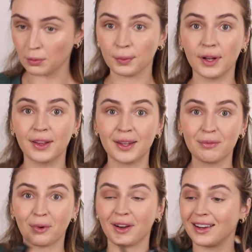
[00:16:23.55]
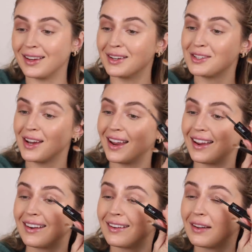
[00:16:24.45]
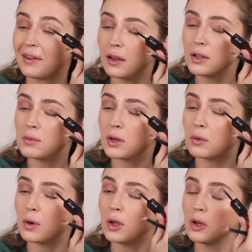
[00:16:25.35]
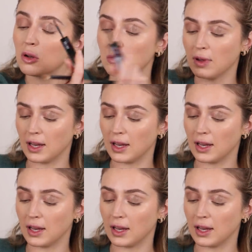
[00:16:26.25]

really pretty shade. Cashmere robe,